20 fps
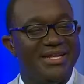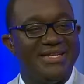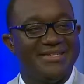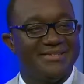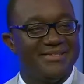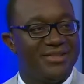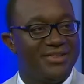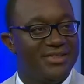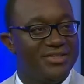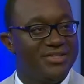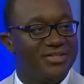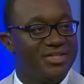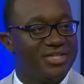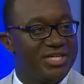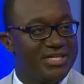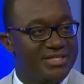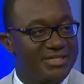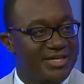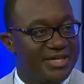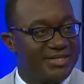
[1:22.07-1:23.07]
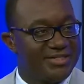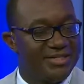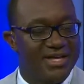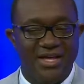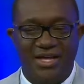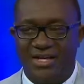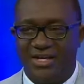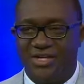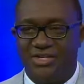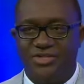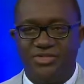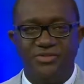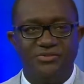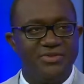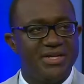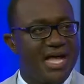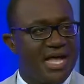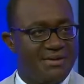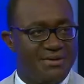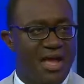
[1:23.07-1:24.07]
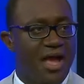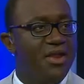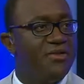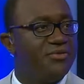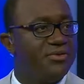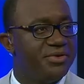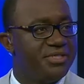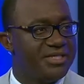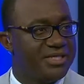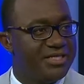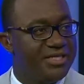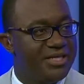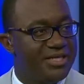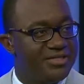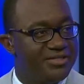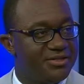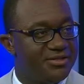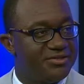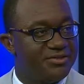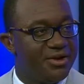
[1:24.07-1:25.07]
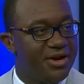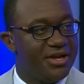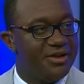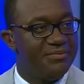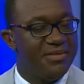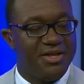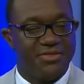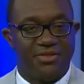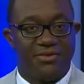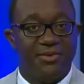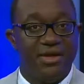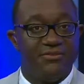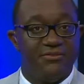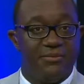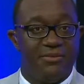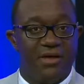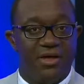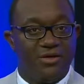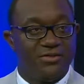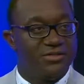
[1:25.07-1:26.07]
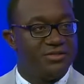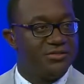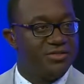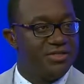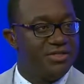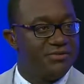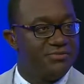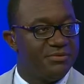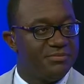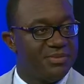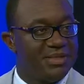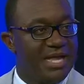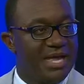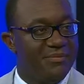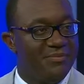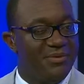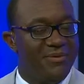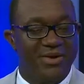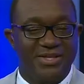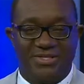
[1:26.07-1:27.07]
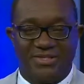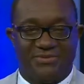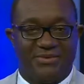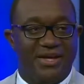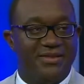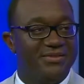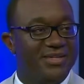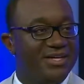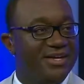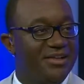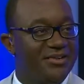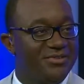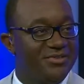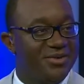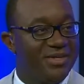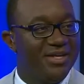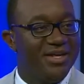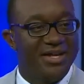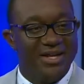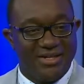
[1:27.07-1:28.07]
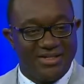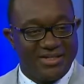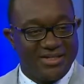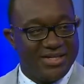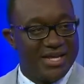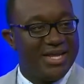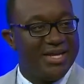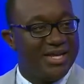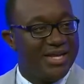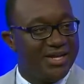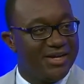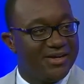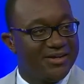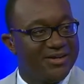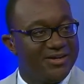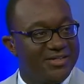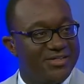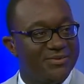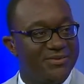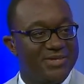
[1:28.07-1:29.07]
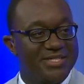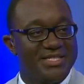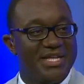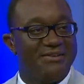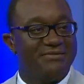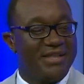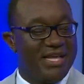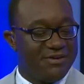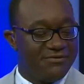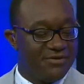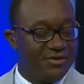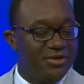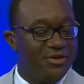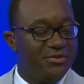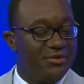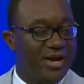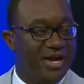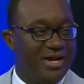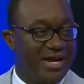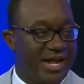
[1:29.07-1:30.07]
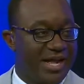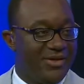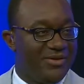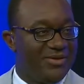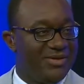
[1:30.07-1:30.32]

is the logistics, because you've got hundreds of kids that are trying to make their way from all sorts of different plot points around the country to get here. So what's life like for you right now?